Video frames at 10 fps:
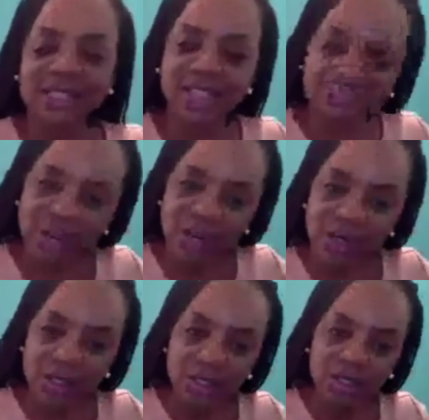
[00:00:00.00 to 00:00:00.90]
And it
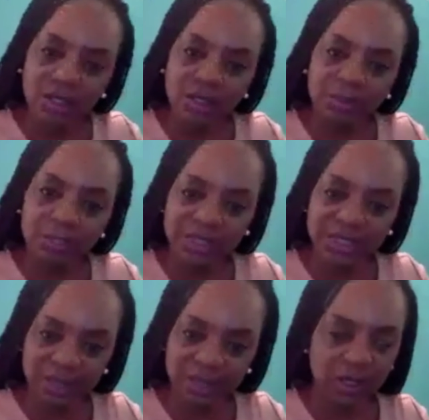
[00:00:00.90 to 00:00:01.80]
said, Dear
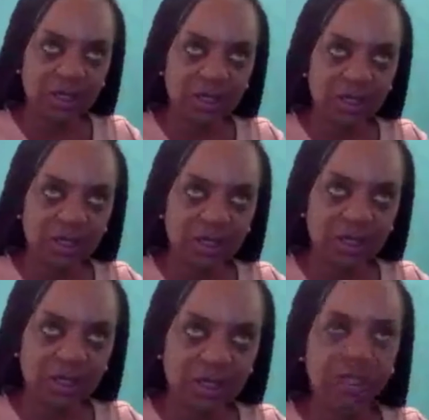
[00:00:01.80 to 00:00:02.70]
Miss
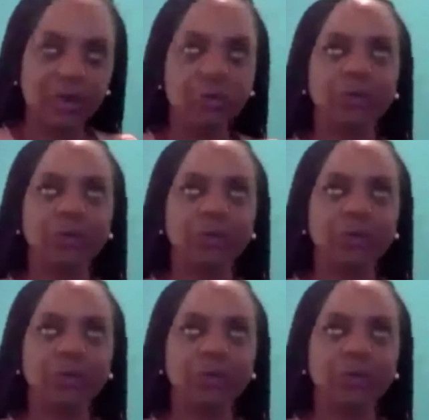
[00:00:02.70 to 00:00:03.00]
Givens,